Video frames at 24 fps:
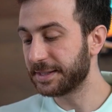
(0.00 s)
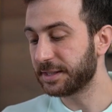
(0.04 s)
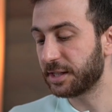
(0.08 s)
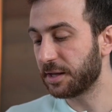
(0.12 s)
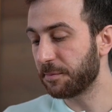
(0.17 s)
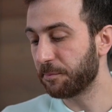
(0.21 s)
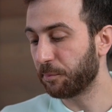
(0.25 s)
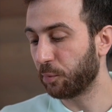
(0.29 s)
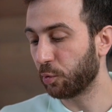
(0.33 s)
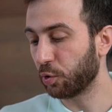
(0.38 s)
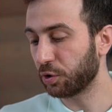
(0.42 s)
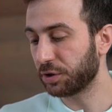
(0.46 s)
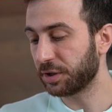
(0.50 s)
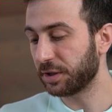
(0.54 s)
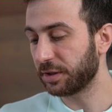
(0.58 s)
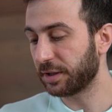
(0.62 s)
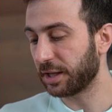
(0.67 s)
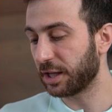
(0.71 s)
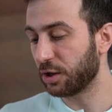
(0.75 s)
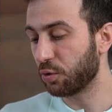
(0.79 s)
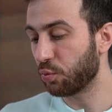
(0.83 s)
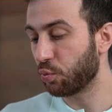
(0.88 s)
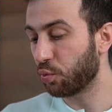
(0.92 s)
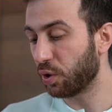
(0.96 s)
important
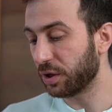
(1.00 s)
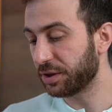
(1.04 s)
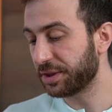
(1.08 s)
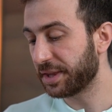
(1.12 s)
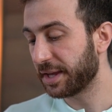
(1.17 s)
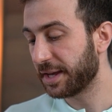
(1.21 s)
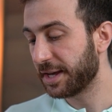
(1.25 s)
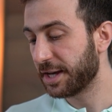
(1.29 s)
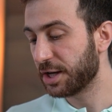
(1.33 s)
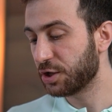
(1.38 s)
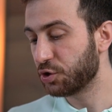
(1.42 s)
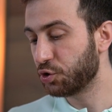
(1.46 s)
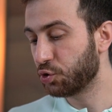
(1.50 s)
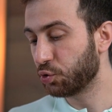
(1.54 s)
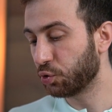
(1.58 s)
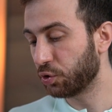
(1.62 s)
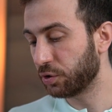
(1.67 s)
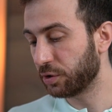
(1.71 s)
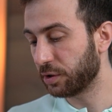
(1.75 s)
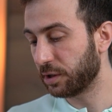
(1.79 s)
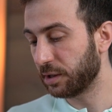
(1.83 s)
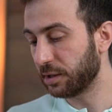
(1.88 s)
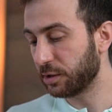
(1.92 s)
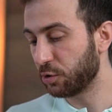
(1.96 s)
in what
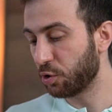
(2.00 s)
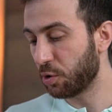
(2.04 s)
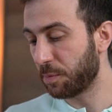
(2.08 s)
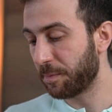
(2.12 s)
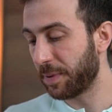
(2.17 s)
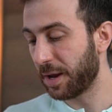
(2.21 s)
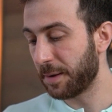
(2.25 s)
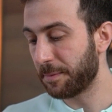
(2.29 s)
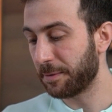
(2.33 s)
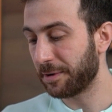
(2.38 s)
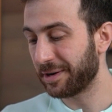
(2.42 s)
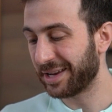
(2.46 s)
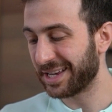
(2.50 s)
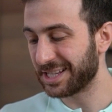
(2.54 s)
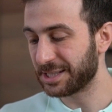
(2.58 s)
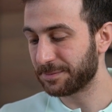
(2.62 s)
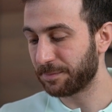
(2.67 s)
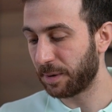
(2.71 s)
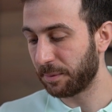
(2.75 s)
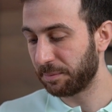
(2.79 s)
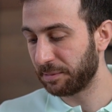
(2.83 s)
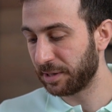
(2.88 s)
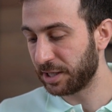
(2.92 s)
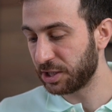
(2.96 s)
journal your paper gets
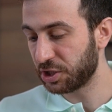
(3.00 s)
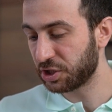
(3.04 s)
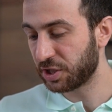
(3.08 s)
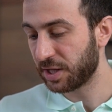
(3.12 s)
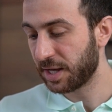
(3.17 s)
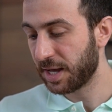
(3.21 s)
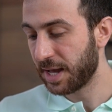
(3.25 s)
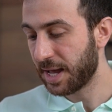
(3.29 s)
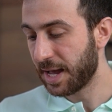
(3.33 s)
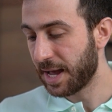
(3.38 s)
published?